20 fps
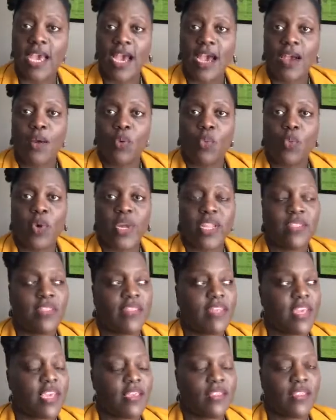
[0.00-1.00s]
one
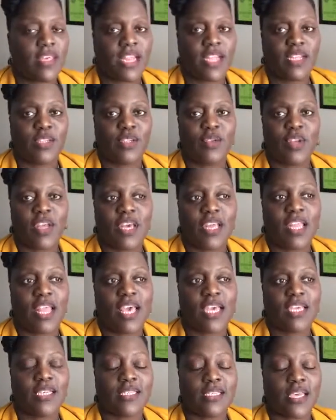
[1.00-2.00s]
thing that I do not
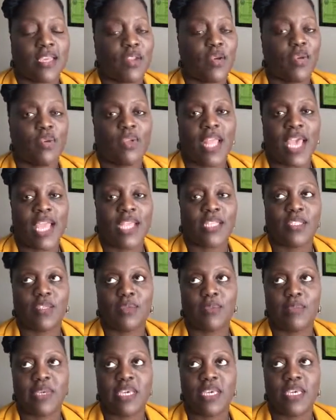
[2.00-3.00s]
like is I don't like to
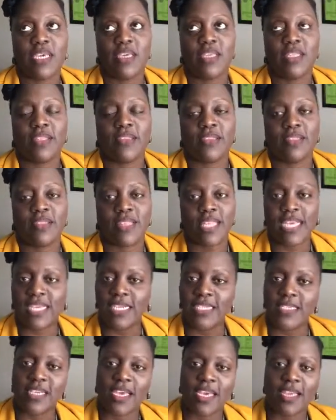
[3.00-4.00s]
be
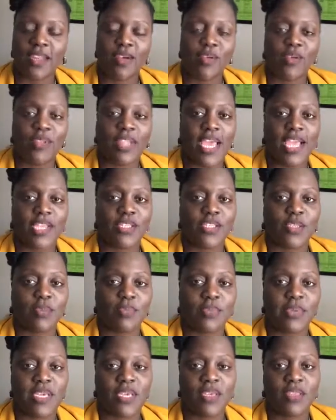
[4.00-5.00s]
late. I don't like to
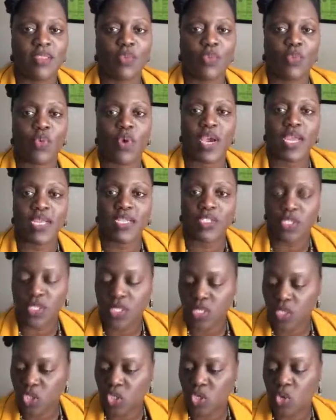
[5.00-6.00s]
be the one
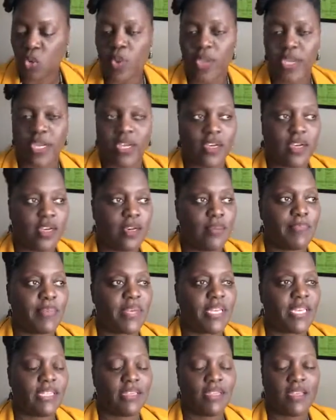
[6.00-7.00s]
just showing up
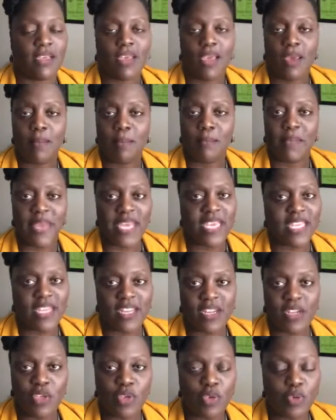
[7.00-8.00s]
and making a
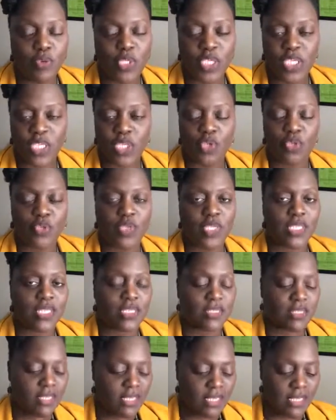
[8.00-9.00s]
huge entrance.
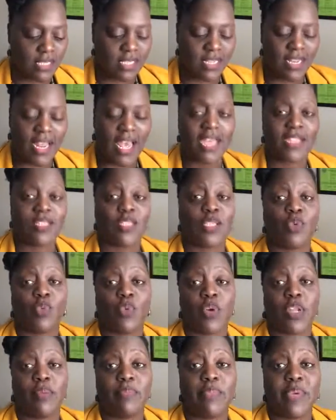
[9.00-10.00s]
Listen, I just want
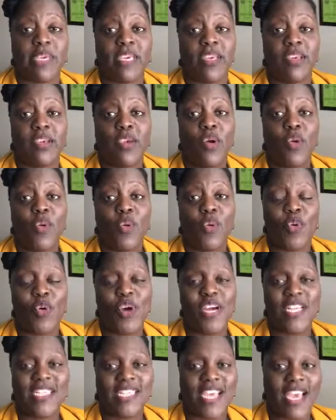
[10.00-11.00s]
to be
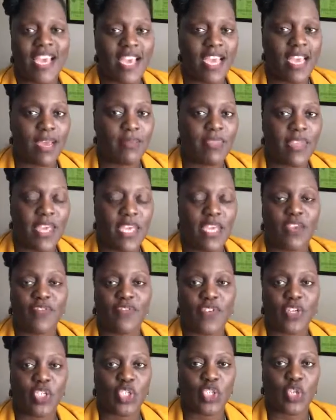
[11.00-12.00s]
on time. Thank you for
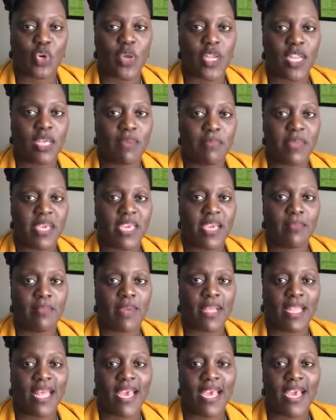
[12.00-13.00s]
joining me. I'm
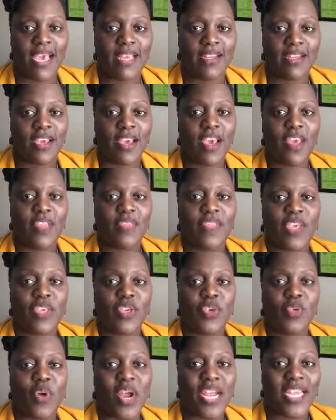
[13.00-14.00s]
glad that
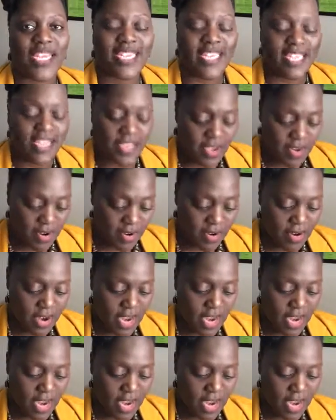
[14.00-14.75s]
you are here.